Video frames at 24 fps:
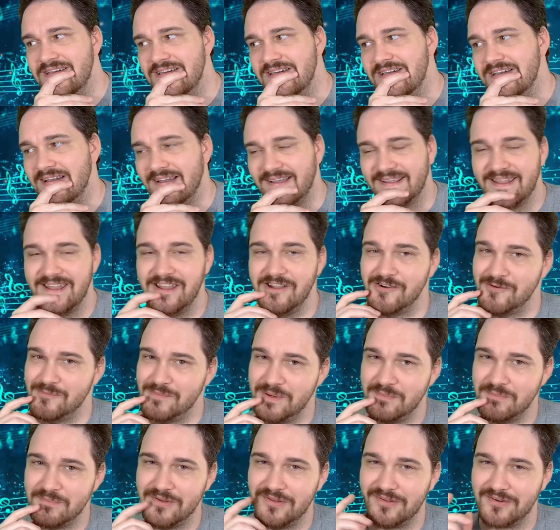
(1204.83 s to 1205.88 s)
I can't
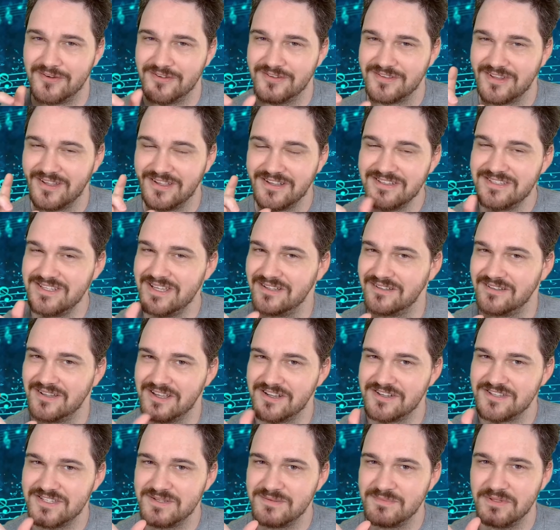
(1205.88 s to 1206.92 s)
remember. There, like I said, a
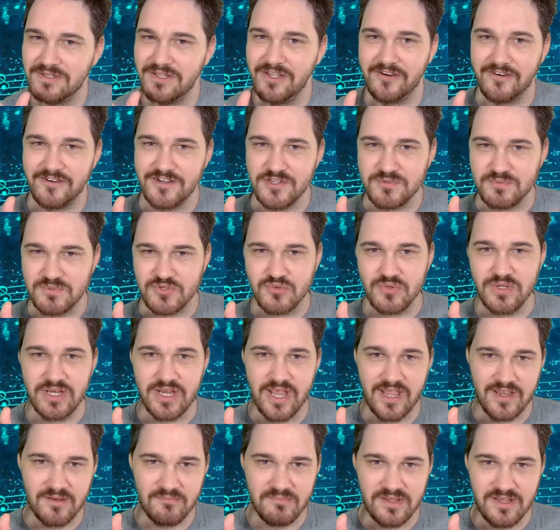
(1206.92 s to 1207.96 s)
lot of similarities between
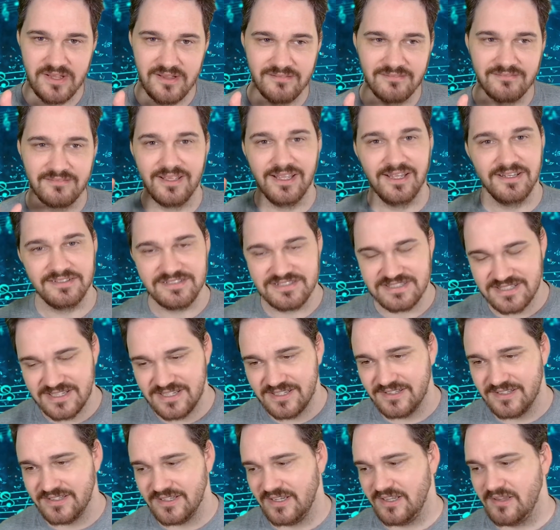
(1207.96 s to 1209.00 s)
A and B and C
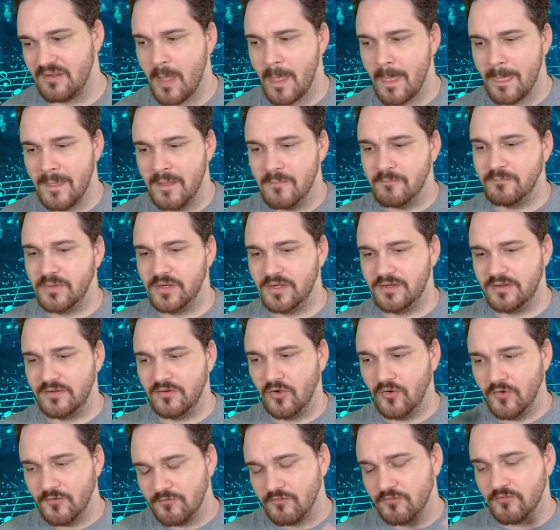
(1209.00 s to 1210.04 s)
and D. But
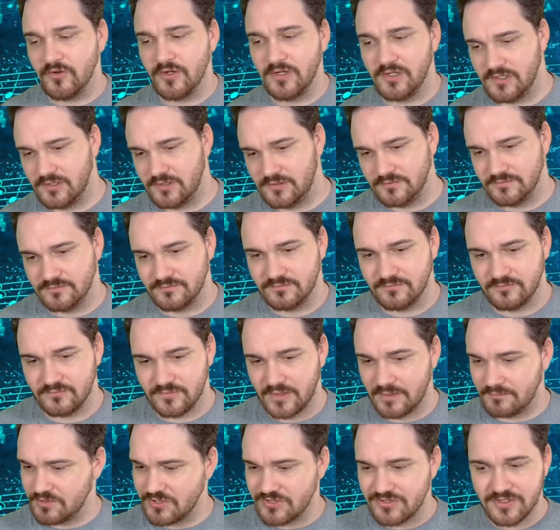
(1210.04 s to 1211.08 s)
overall,
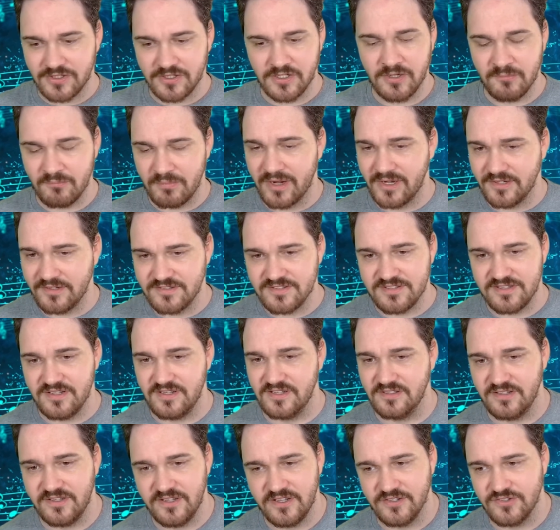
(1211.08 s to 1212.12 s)
I'm just going to combine C
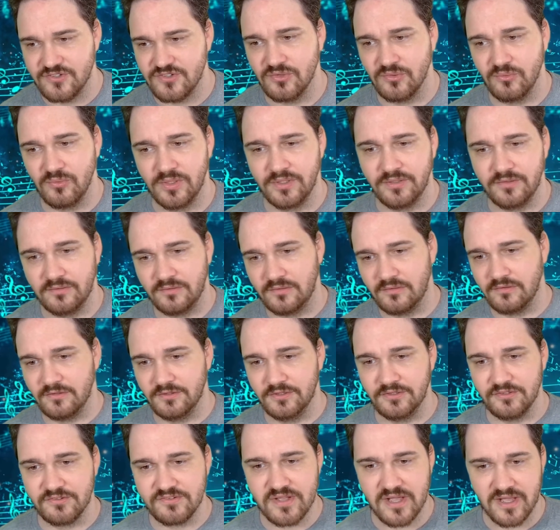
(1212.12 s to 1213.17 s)
and D into one
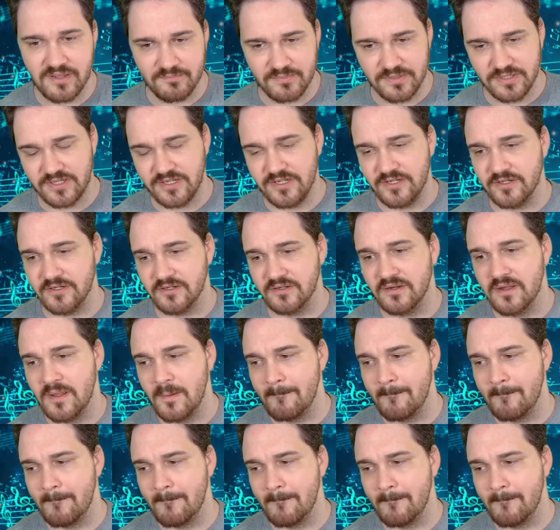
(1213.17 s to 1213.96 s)
little topic here.